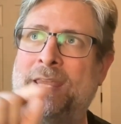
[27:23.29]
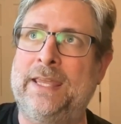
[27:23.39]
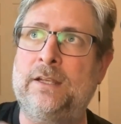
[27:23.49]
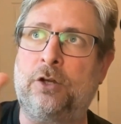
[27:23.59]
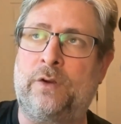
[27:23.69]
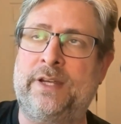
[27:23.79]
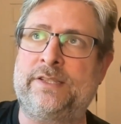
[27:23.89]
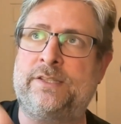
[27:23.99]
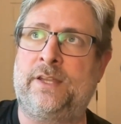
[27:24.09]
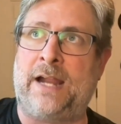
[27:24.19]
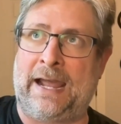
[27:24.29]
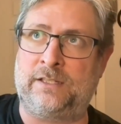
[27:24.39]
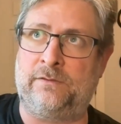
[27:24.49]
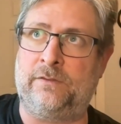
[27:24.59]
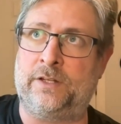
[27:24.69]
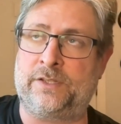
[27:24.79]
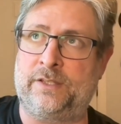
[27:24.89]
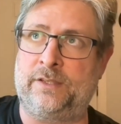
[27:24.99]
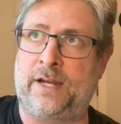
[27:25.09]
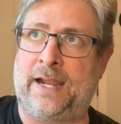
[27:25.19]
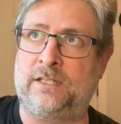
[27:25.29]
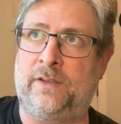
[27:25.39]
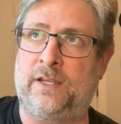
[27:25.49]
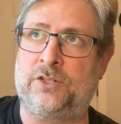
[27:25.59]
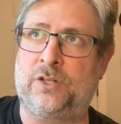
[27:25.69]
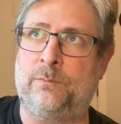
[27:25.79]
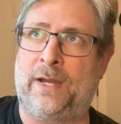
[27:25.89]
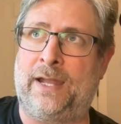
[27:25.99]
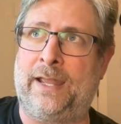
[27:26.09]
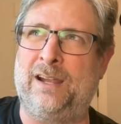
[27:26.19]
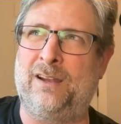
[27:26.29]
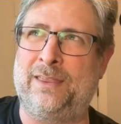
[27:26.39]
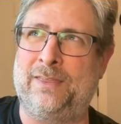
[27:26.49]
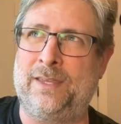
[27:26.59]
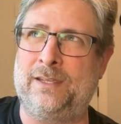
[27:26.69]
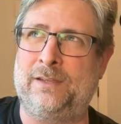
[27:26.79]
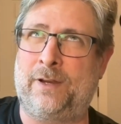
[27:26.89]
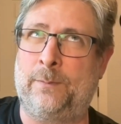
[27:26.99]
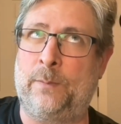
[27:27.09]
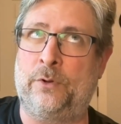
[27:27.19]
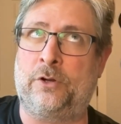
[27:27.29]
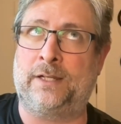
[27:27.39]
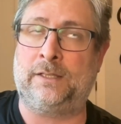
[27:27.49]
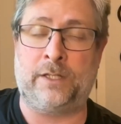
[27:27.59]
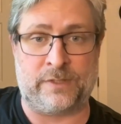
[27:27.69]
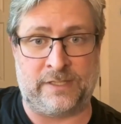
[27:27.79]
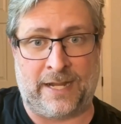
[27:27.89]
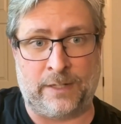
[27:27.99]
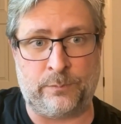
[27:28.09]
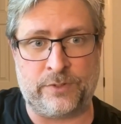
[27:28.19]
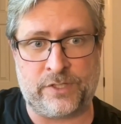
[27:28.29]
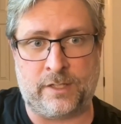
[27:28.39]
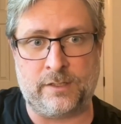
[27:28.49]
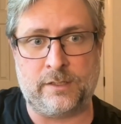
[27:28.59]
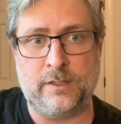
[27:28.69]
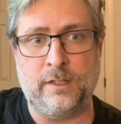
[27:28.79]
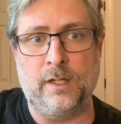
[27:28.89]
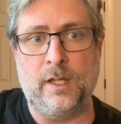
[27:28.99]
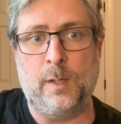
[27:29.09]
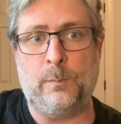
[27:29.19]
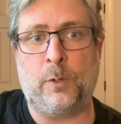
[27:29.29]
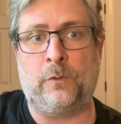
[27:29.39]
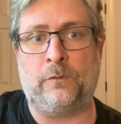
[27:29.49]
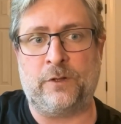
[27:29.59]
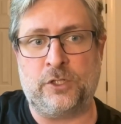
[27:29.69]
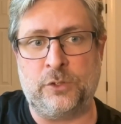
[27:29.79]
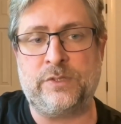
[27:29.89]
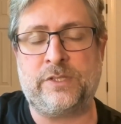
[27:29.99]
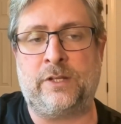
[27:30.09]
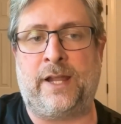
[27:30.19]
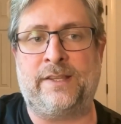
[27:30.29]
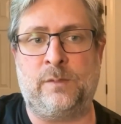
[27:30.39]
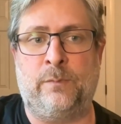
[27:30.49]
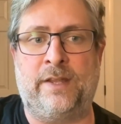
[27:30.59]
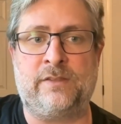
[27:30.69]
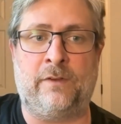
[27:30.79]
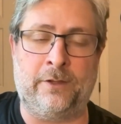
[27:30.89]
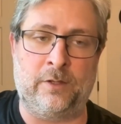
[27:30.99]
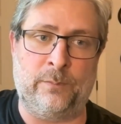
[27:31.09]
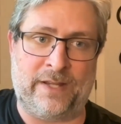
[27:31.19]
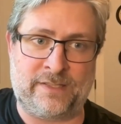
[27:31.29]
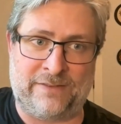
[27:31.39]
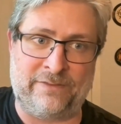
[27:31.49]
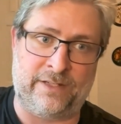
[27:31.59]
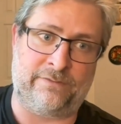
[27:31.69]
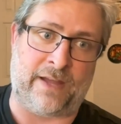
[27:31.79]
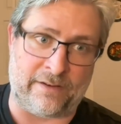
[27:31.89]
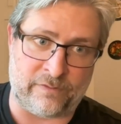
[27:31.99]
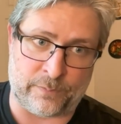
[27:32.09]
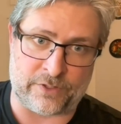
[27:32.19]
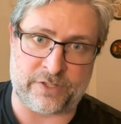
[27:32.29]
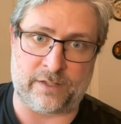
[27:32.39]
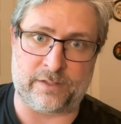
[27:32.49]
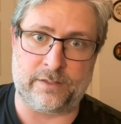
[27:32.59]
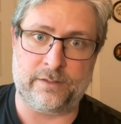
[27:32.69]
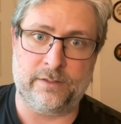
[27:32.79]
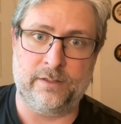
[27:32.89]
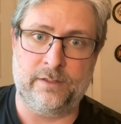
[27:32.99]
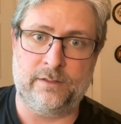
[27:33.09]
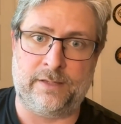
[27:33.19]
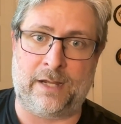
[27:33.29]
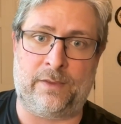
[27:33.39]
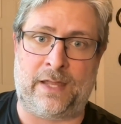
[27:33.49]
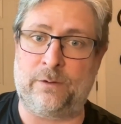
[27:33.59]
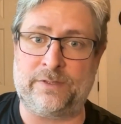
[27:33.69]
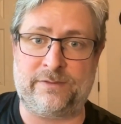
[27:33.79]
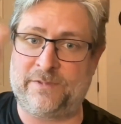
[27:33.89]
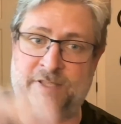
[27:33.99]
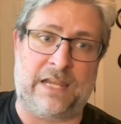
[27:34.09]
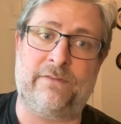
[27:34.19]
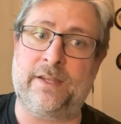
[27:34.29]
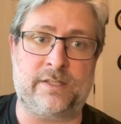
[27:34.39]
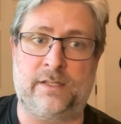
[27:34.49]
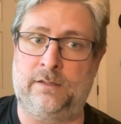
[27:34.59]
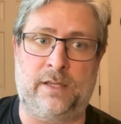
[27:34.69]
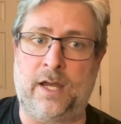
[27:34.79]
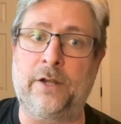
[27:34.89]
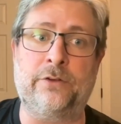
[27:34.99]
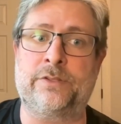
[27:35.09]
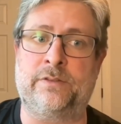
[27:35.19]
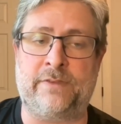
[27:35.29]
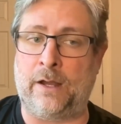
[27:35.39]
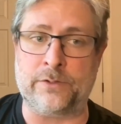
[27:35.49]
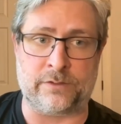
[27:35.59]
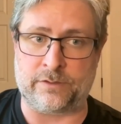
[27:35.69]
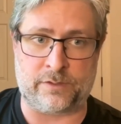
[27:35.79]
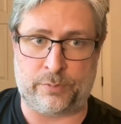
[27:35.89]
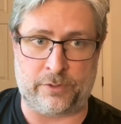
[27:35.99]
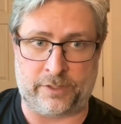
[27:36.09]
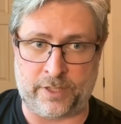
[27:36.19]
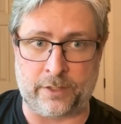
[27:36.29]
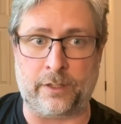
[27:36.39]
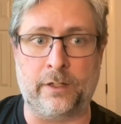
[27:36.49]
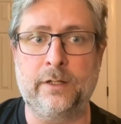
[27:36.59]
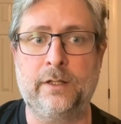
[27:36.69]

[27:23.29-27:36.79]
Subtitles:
increased their activation by, I think, if I remember correctly, it was 9%, but we reduced their SMS volume by 75%. That was savings in the hundreds of thousands per year.